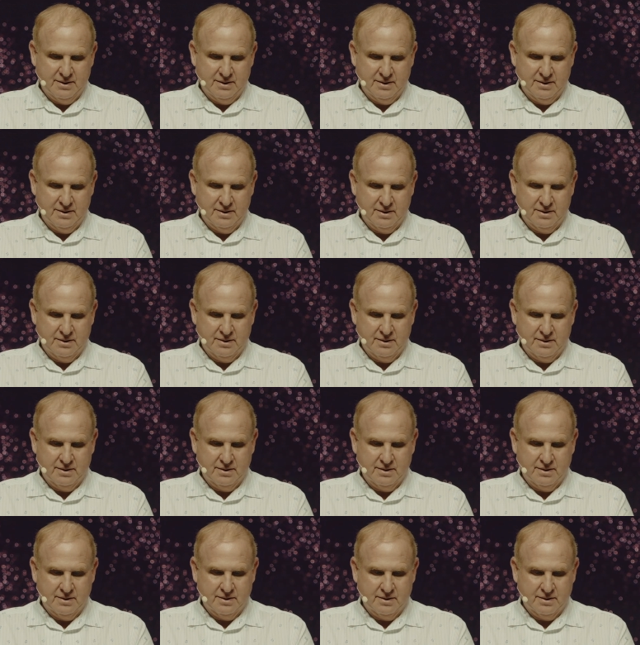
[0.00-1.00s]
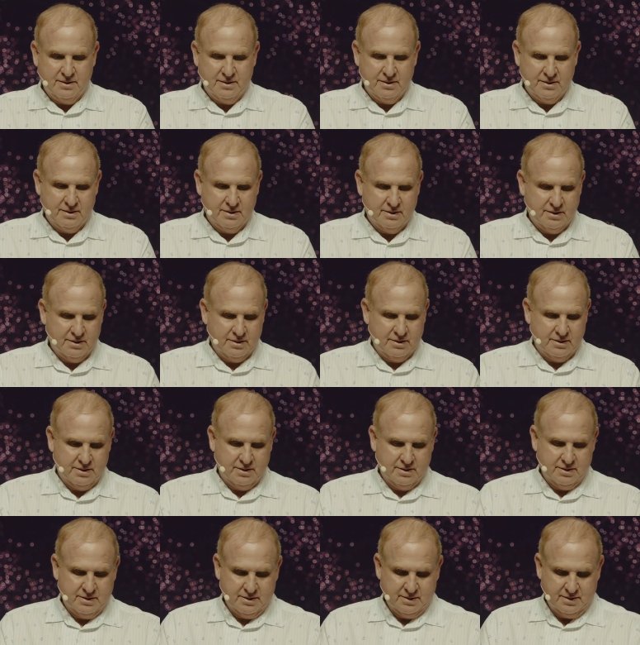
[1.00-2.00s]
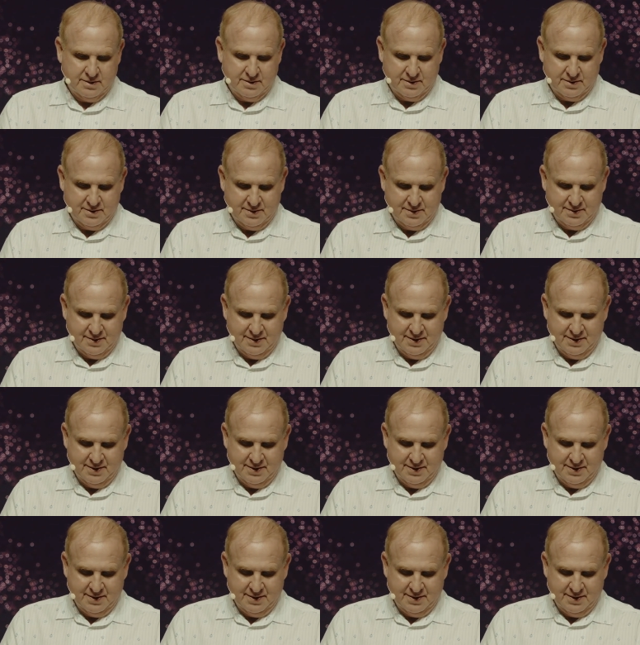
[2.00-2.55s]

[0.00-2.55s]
(silence)